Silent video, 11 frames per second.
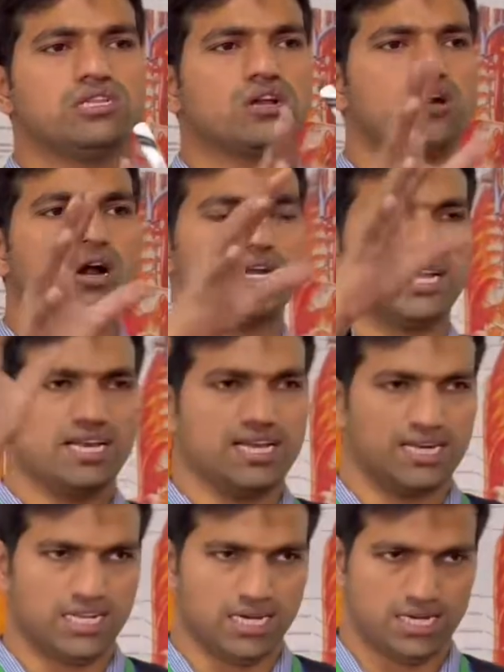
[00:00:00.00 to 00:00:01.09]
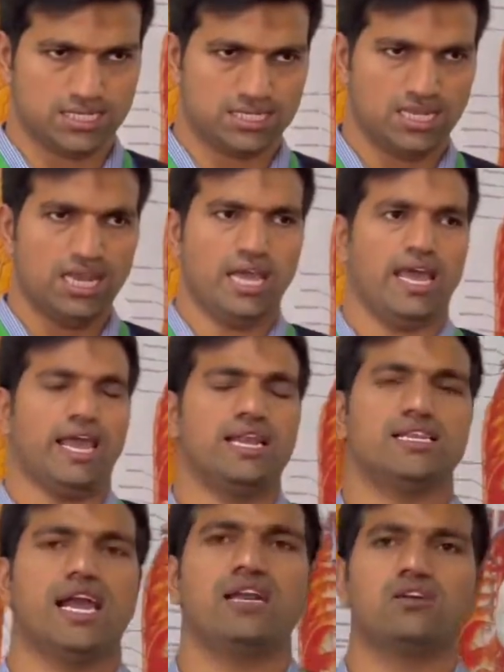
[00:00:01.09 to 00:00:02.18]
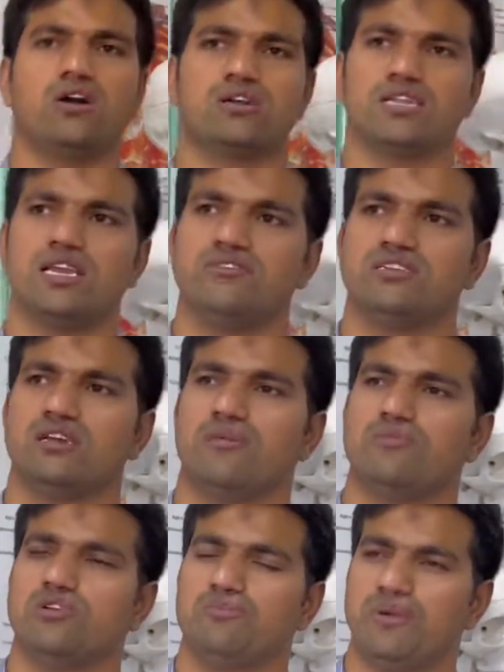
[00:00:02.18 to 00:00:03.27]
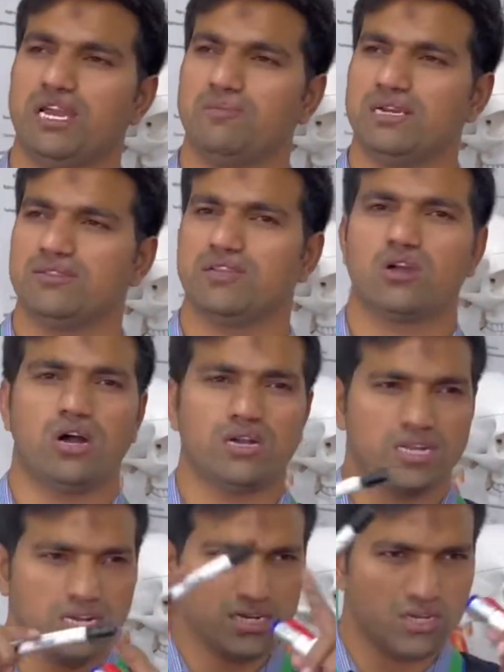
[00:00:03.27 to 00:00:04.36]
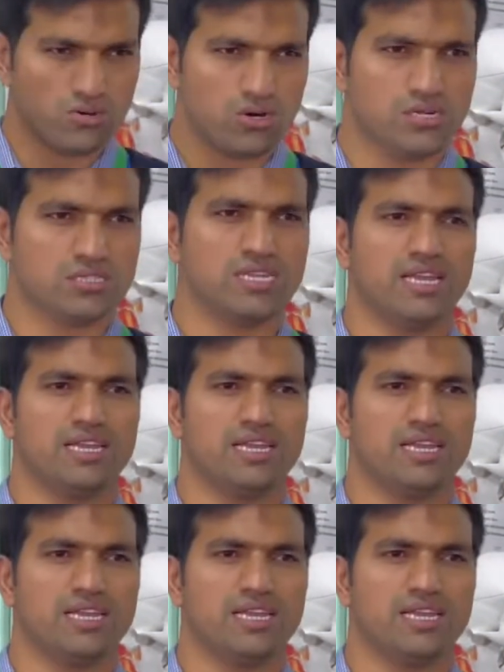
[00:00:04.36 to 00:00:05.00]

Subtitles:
the cortical areas, and that there is an impairment in the cortical neurons,